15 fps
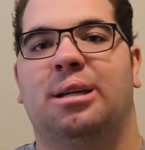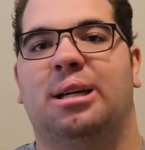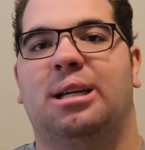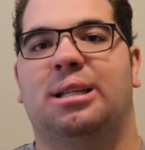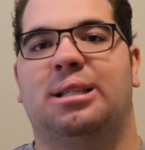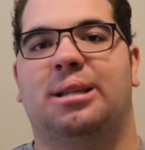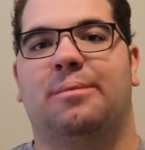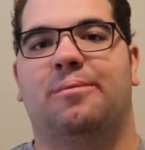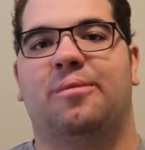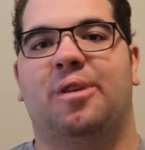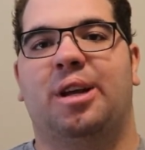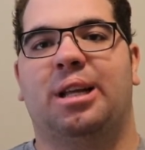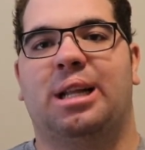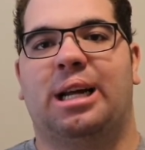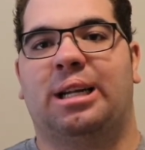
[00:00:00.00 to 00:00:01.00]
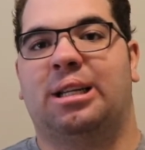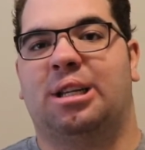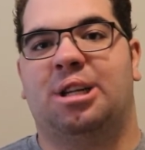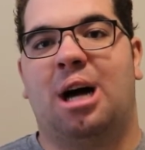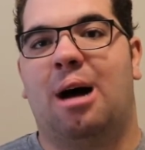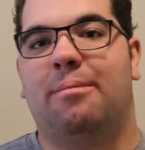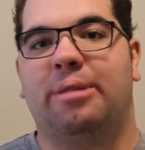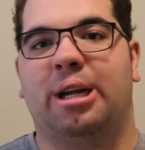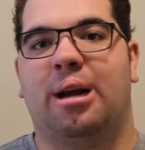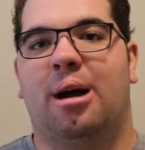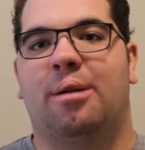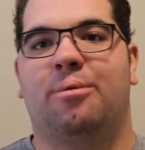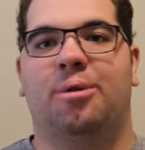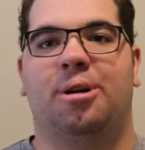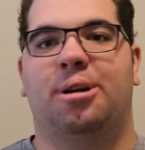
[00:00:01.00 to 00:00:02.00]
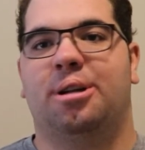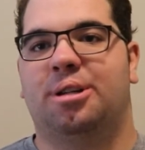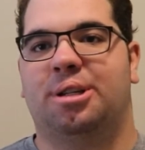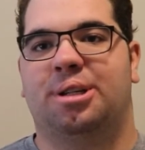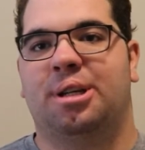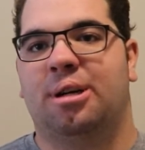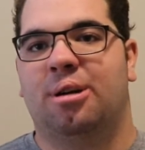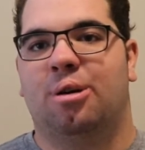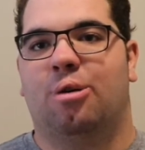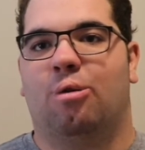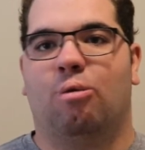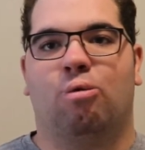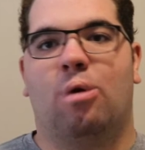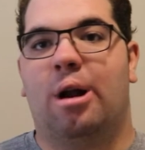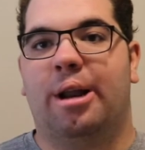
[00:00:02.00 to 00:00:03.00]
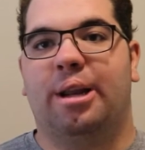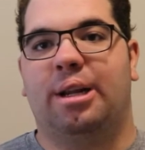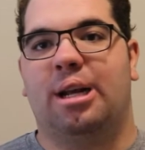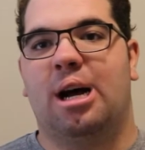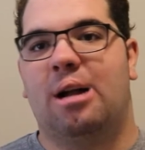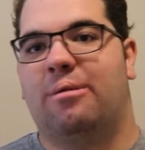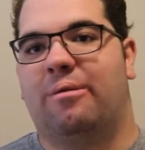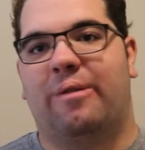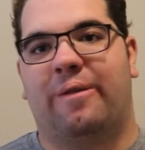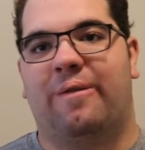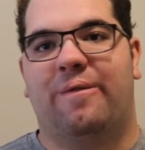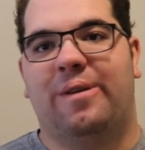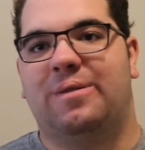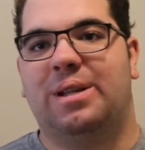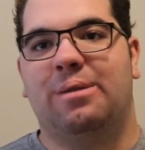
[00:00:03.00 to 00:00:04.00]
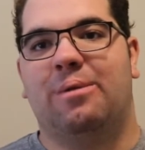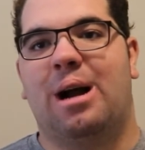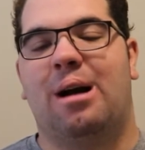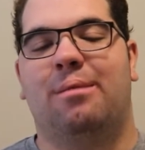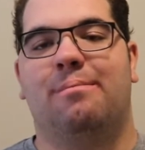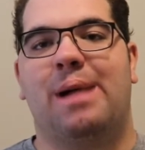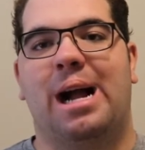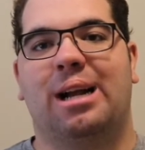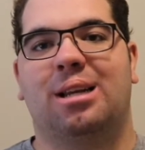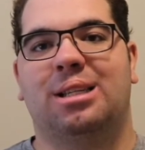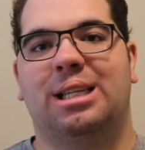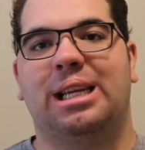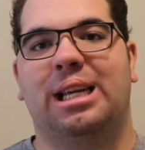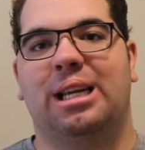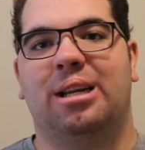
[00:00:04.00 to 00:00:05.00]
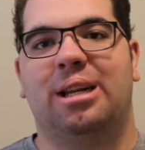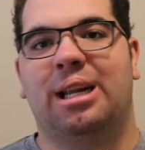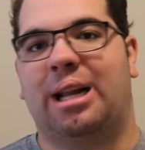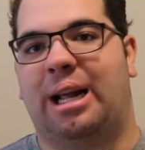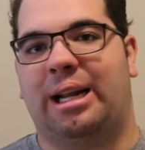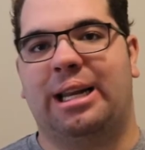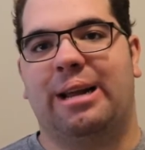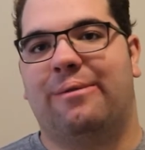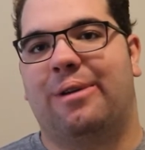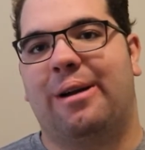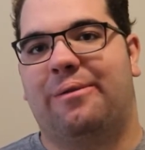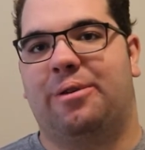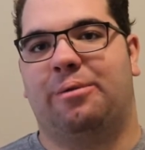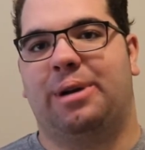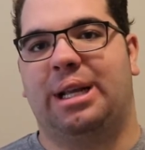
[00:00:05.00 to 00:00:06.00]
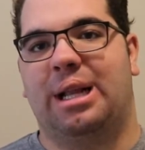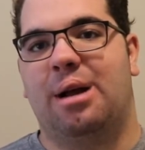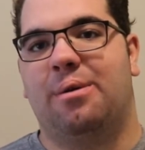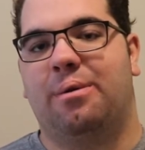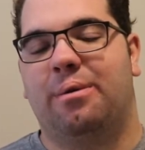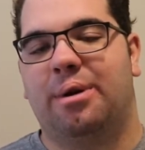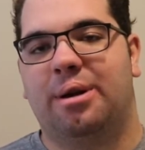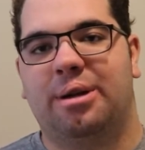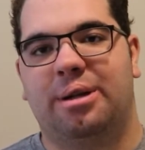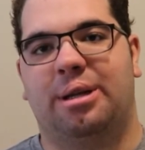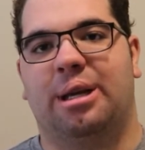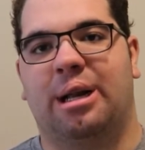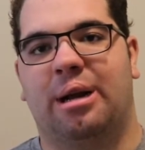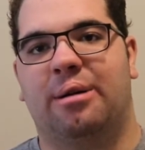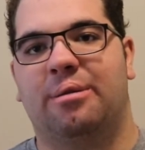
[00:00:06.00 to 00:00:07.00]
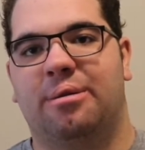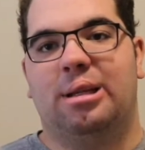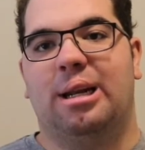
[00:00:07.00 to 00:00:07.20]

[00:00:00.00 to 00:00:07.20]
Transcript: as something like the Tommy gun, where you can just run and gun with a 50 round magazine and like never have to reload, you know?